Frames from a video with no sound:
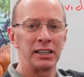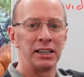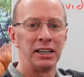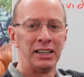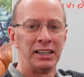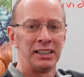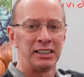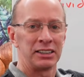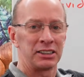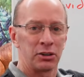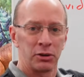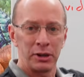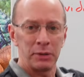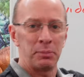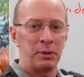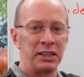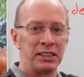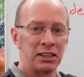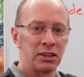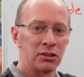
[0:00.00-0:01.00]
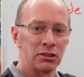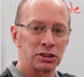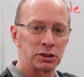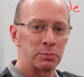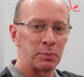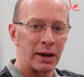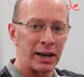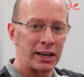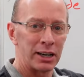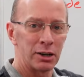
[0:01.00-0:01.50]
of creepy little
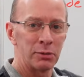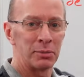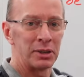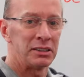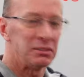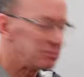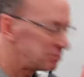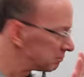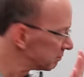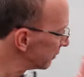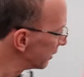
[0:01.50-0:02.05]
spider, but